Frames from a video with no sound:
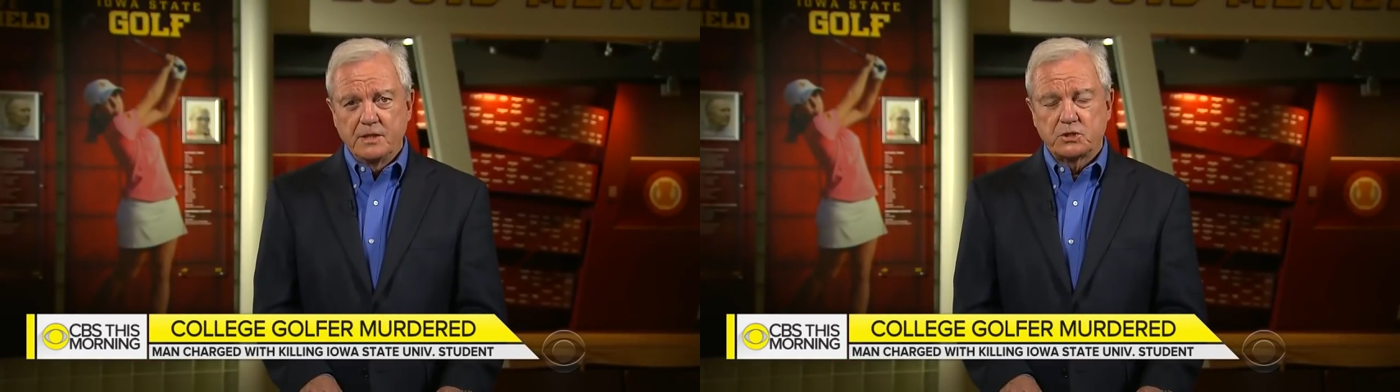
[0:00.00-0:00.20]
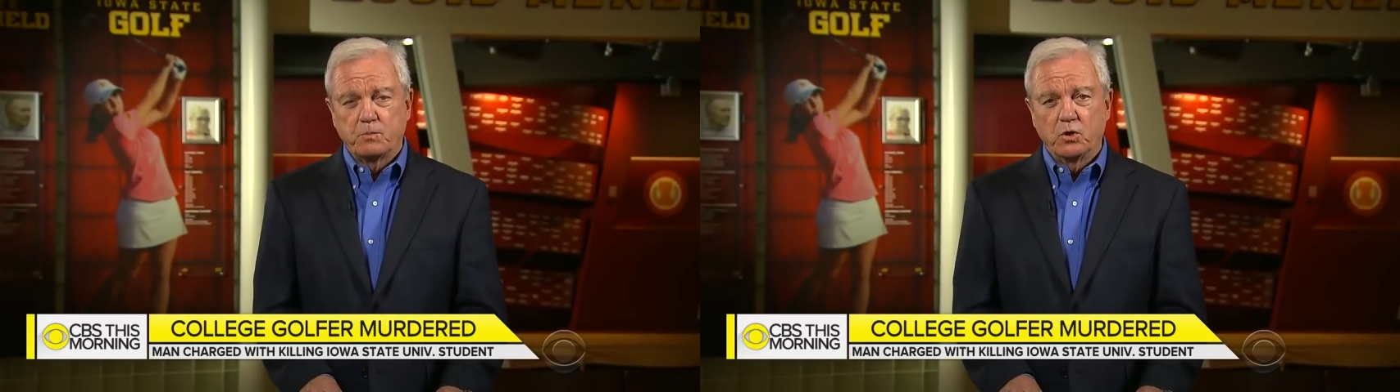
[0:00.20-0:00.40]

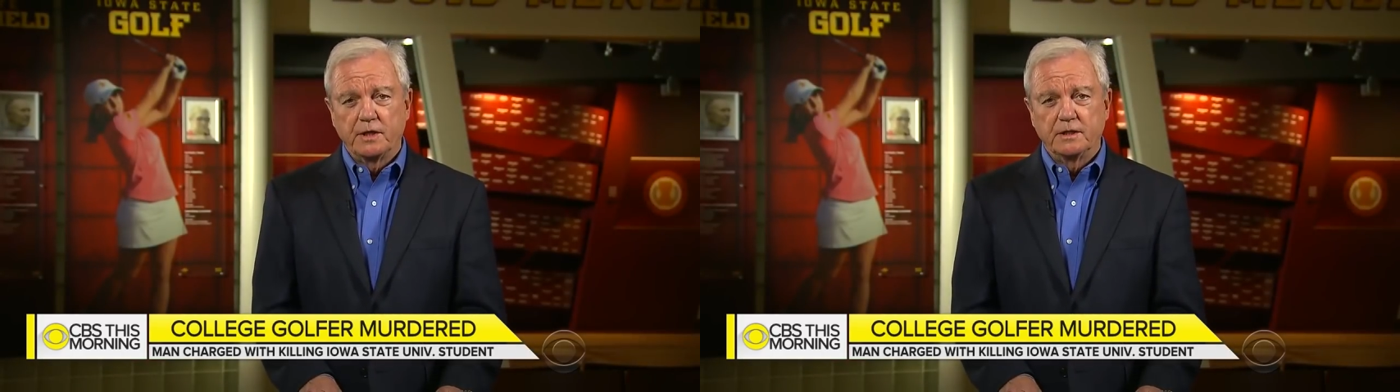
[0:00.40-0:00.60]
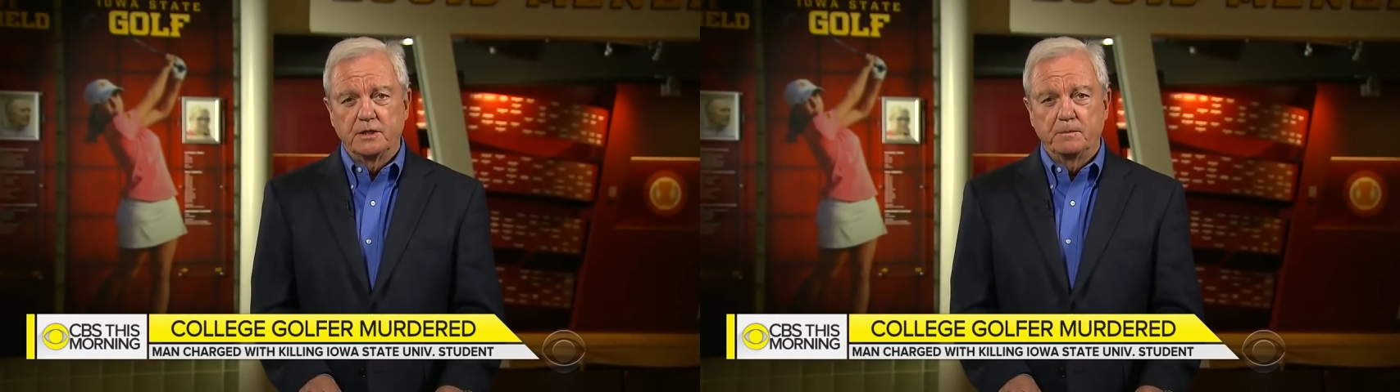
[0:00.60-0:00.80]
This
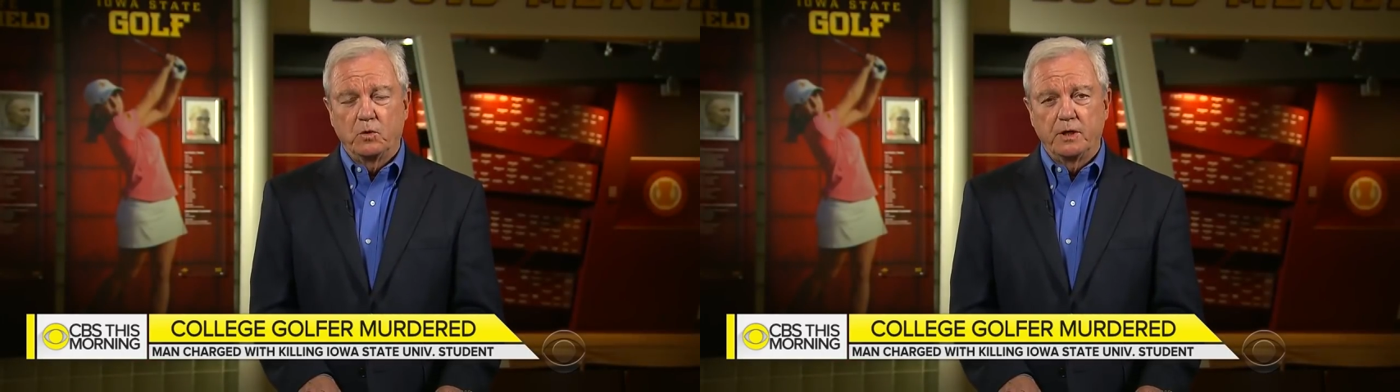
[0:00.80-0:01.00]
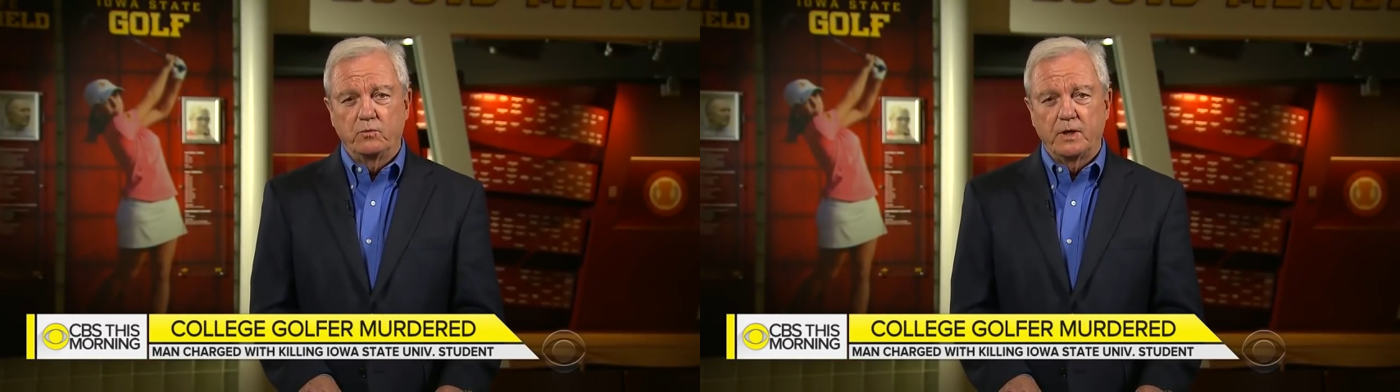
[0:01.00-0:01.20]
morning, the Des
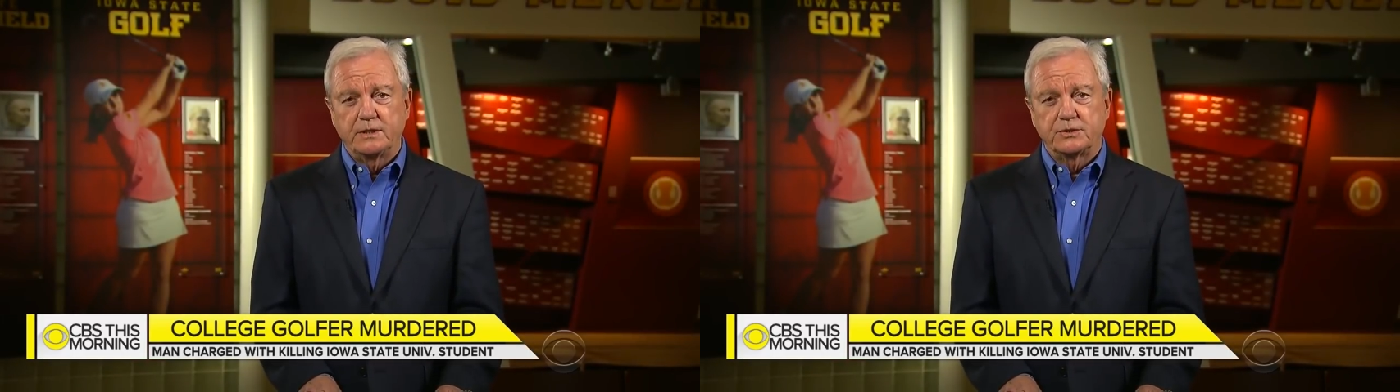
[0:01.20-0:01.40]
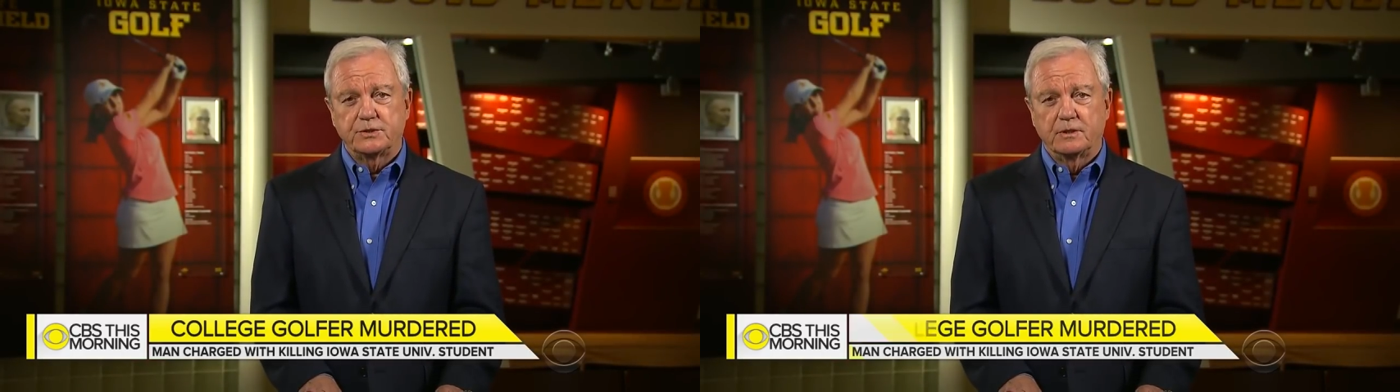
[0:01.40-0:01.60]
Moines
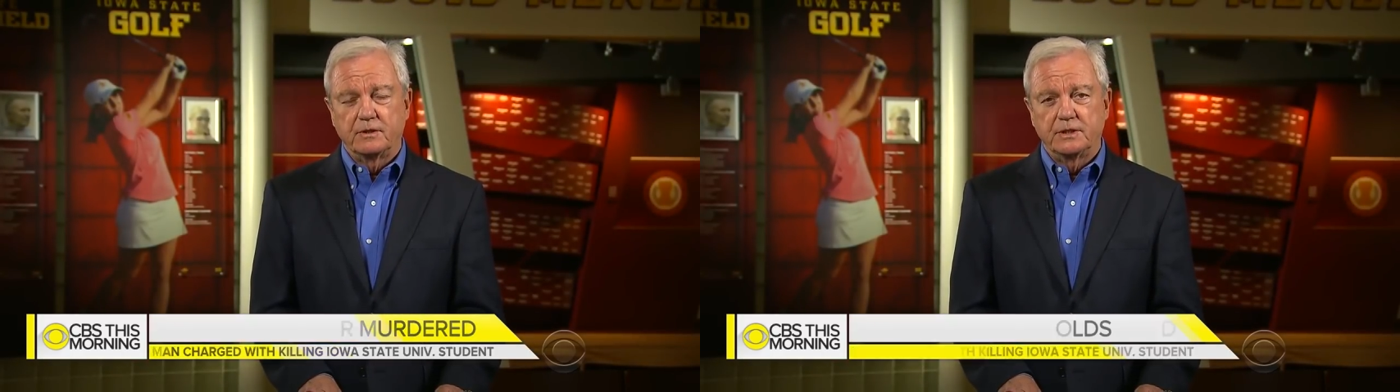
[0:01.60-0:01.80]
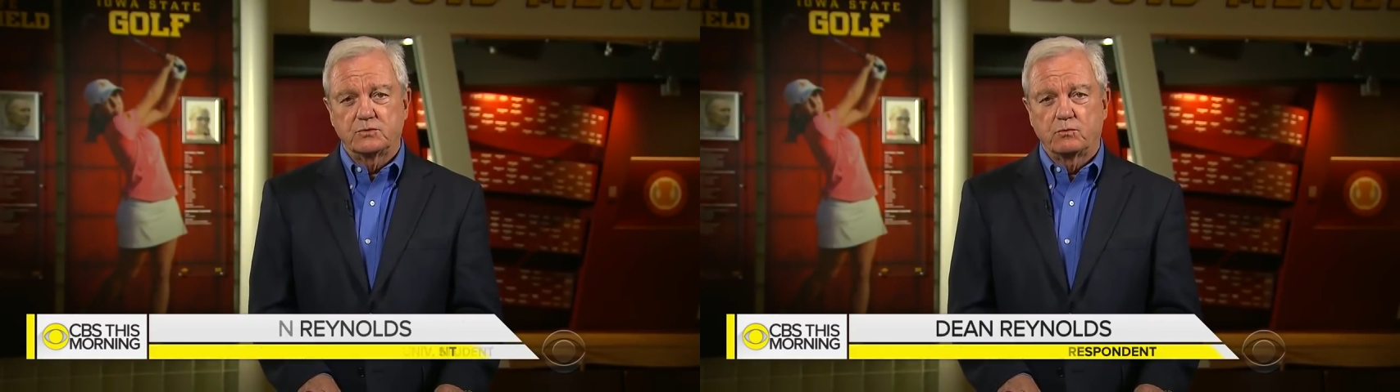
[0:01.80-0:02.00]

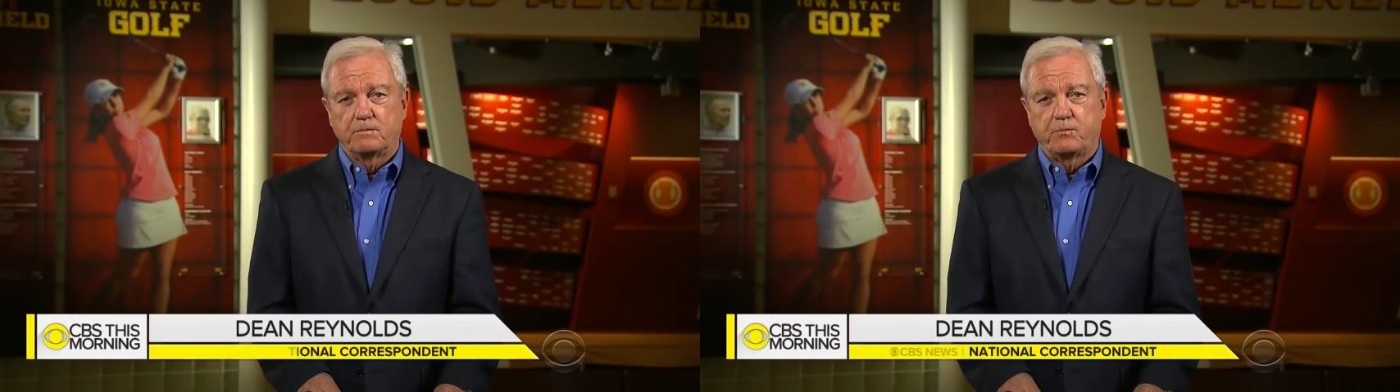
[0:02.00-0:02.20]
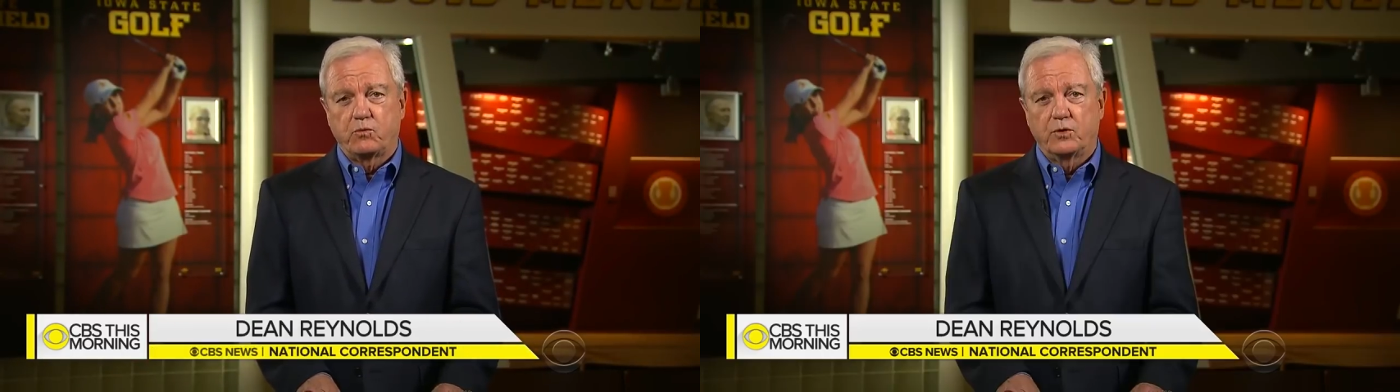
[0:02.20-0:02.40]
Register is
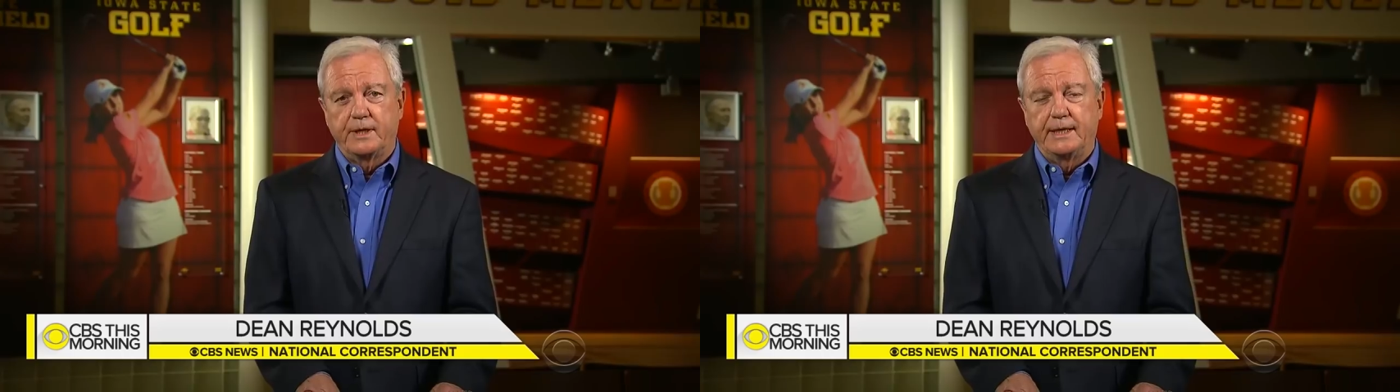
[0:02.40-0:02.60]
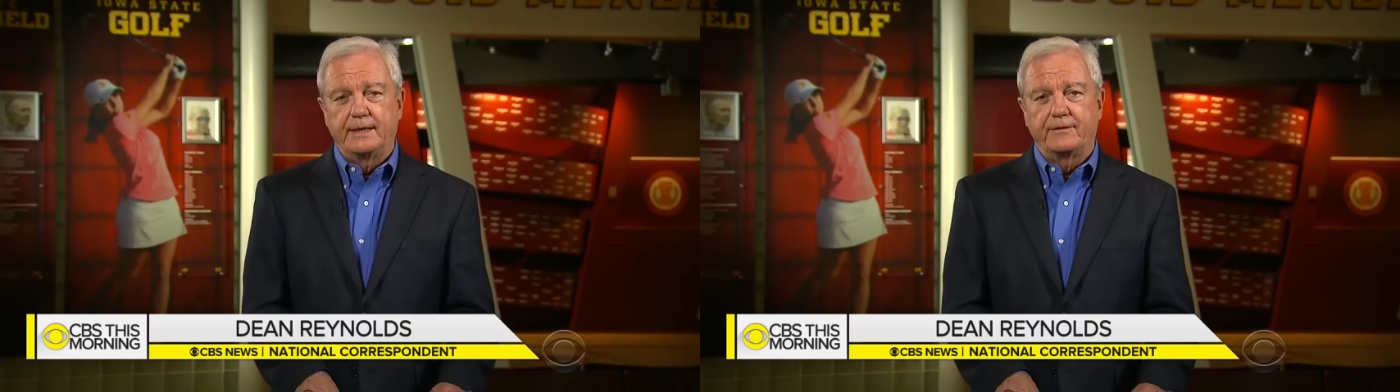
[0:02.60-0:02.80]

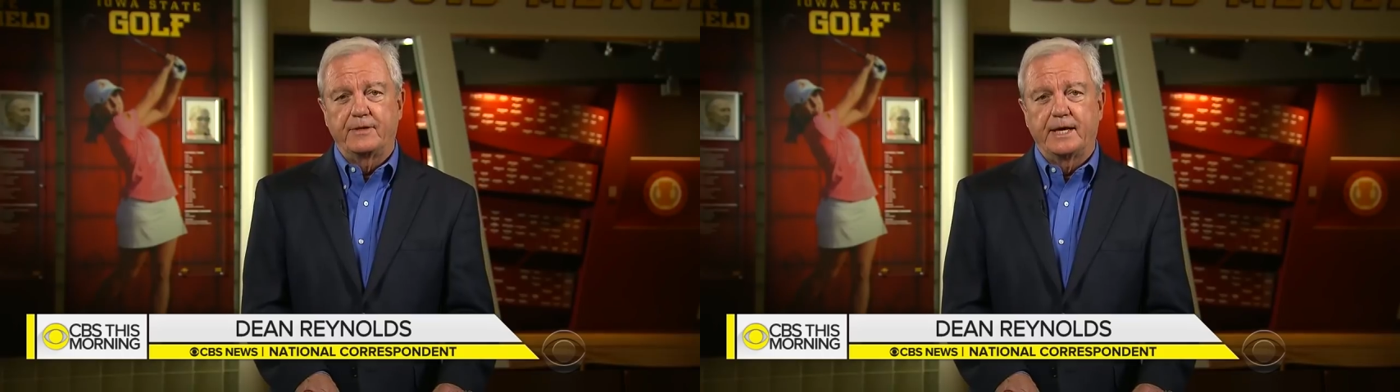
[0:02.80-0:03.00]
reporting